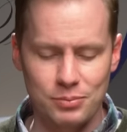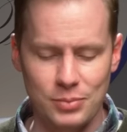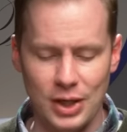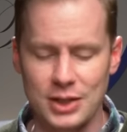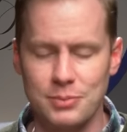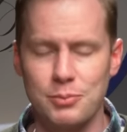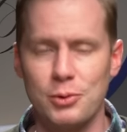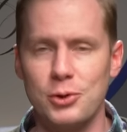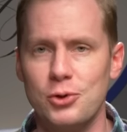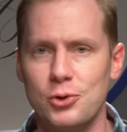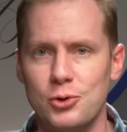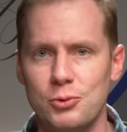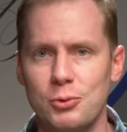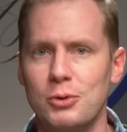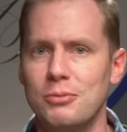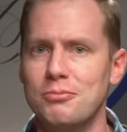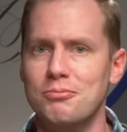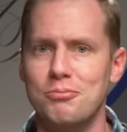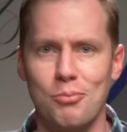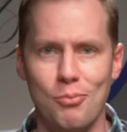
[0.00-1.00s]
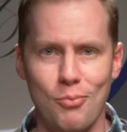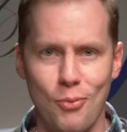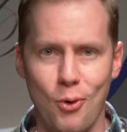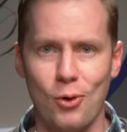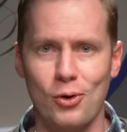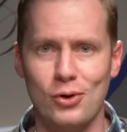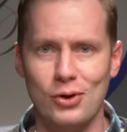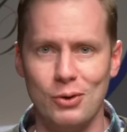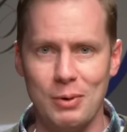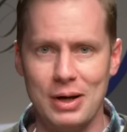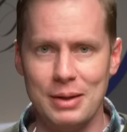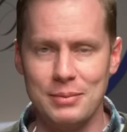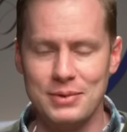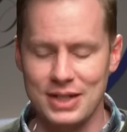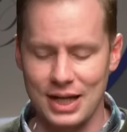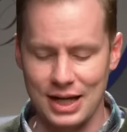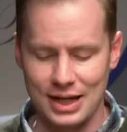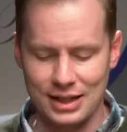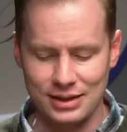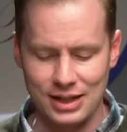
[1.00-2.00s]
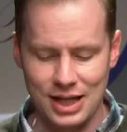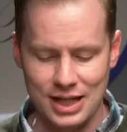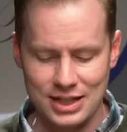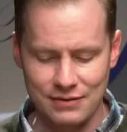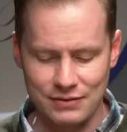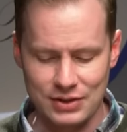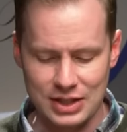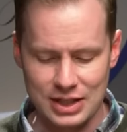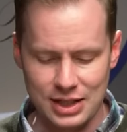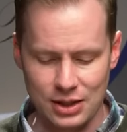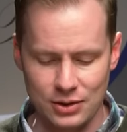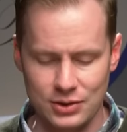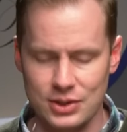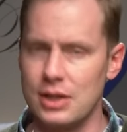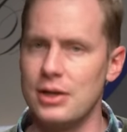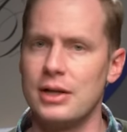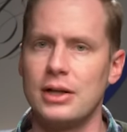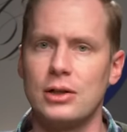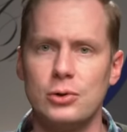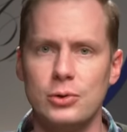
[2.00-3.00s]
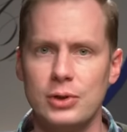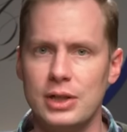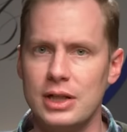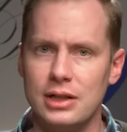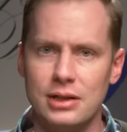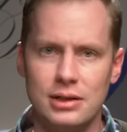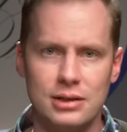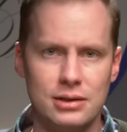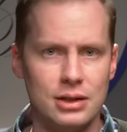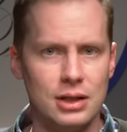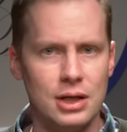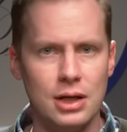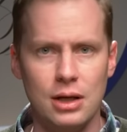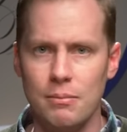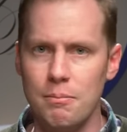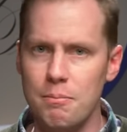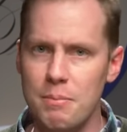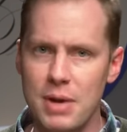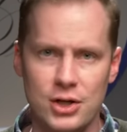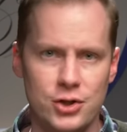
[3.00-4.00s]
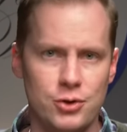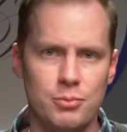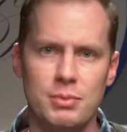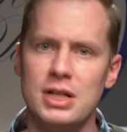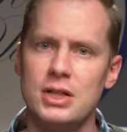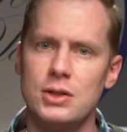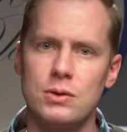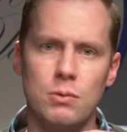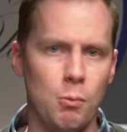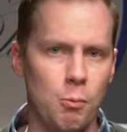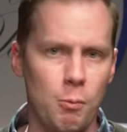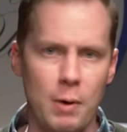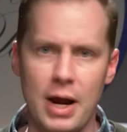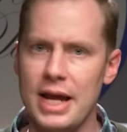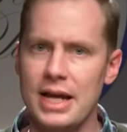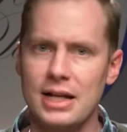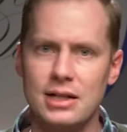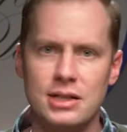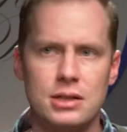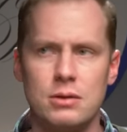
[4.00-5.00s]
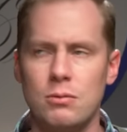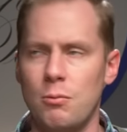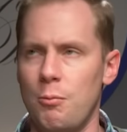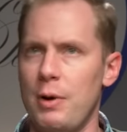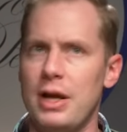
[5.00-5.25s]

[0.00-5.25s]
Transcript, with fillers: as per usual, more on the website, lots of details there, including measurements, weights,